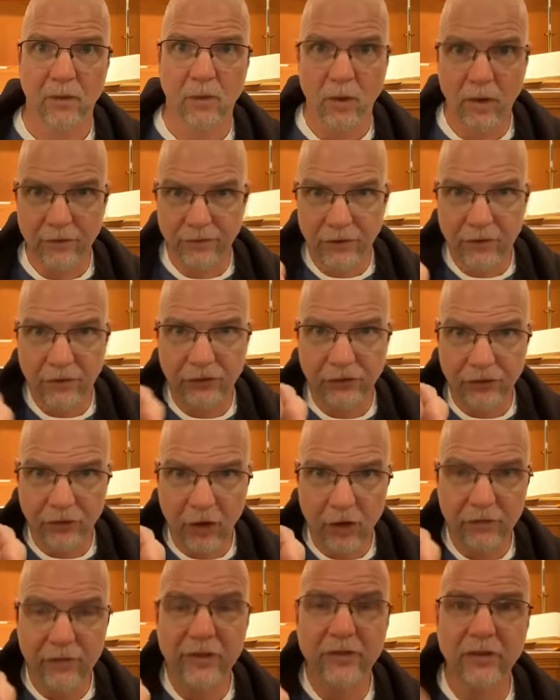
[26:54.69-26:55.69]
What if the
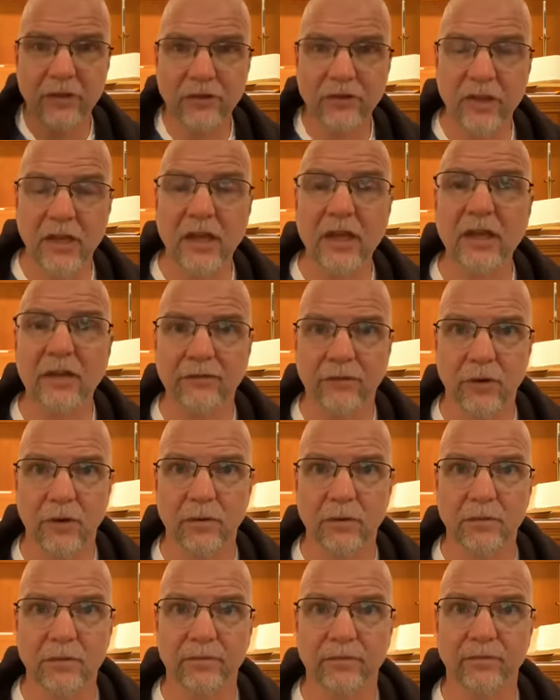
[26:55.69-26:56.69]
servant is
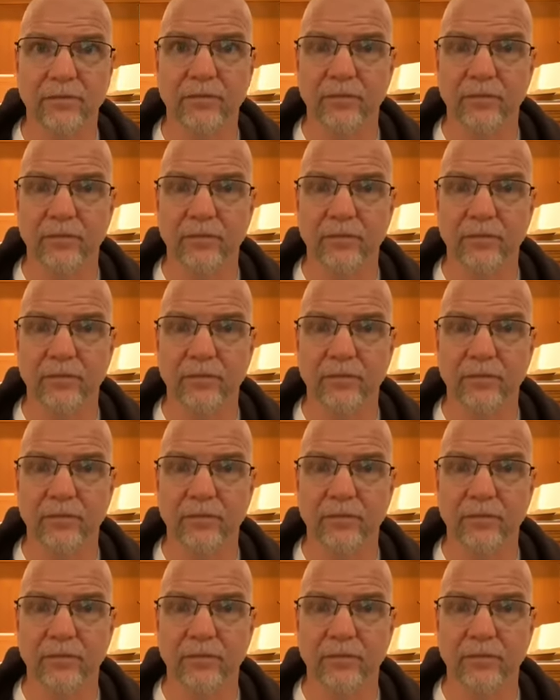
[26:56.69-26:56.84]
evil?